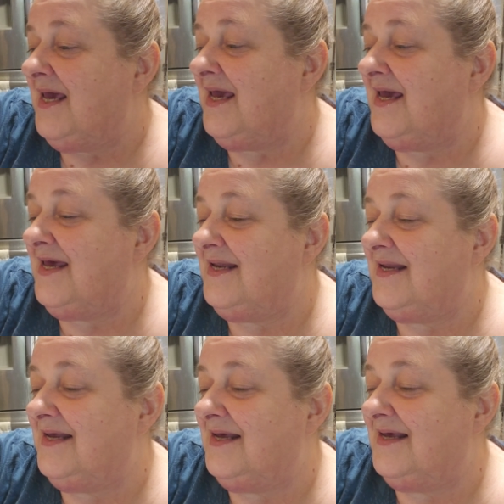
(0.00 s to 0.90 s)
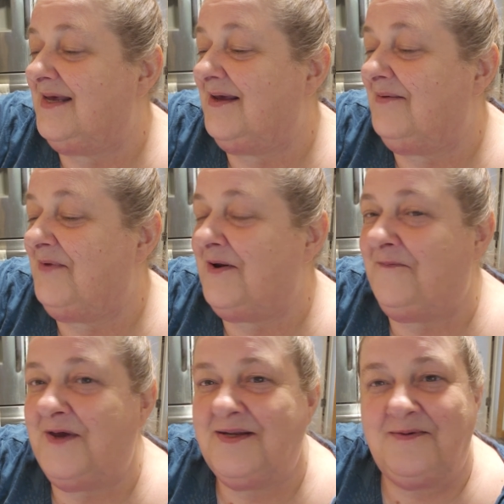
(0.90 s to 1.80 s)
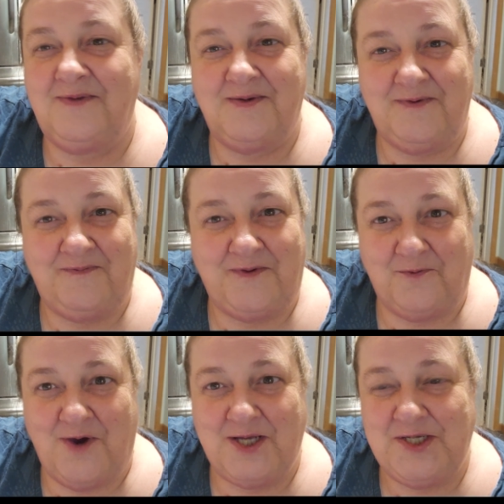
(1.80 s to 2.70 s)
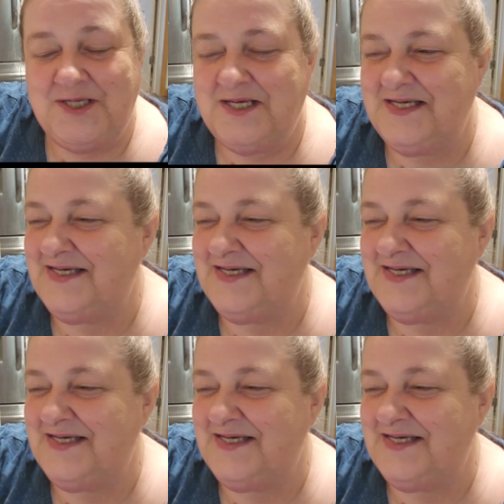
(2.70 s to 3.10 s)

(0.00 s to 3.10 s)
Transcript: And Matter of fact, I love you if you're watching.